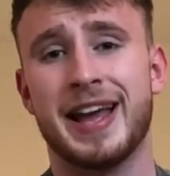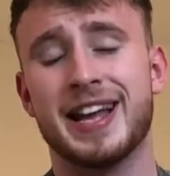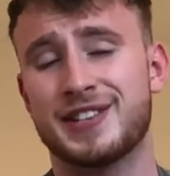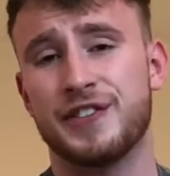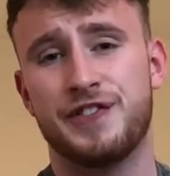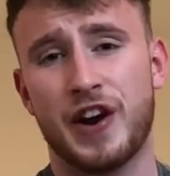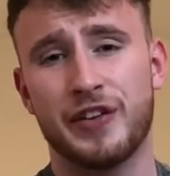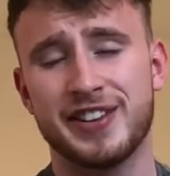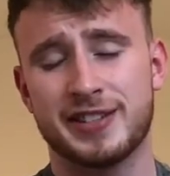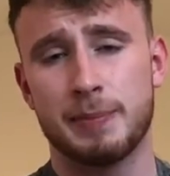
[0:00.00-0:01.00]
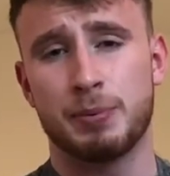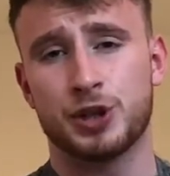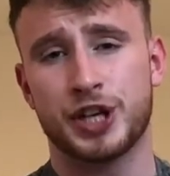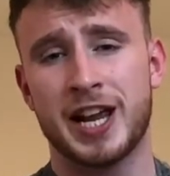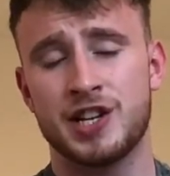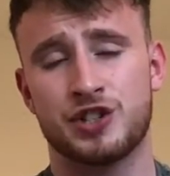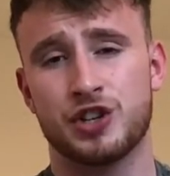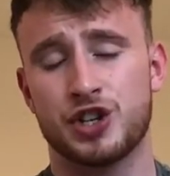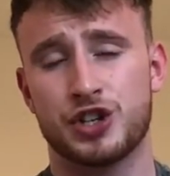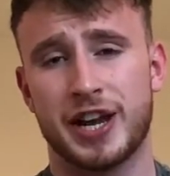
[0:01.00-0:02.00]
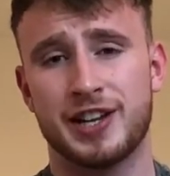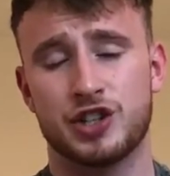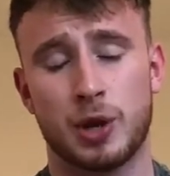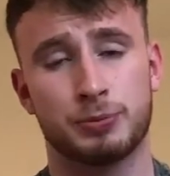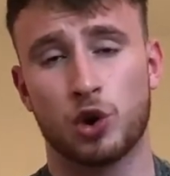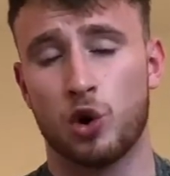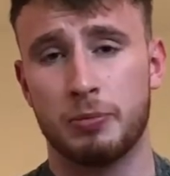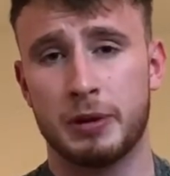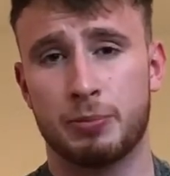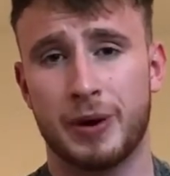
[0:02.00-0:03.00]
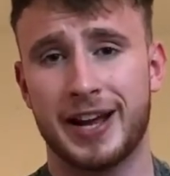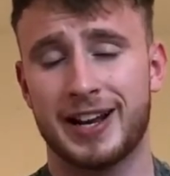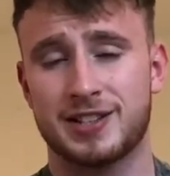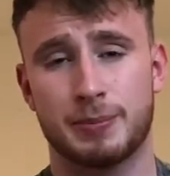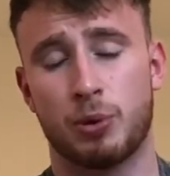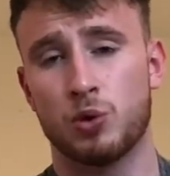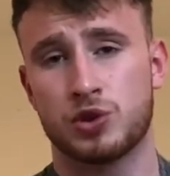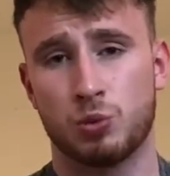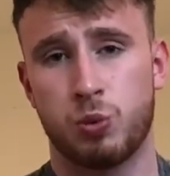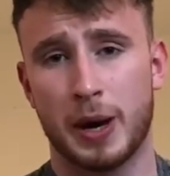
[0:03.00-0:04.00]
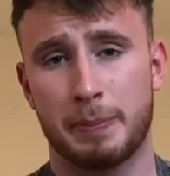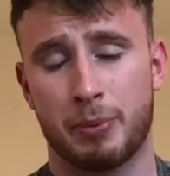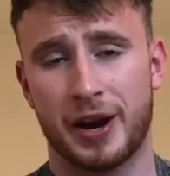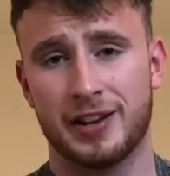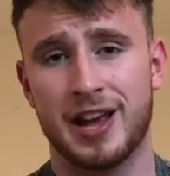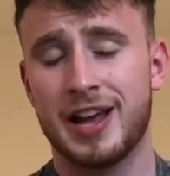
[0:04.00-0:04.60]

It's a very simple change just to change it up to wholemeal bread as opposed to white bread.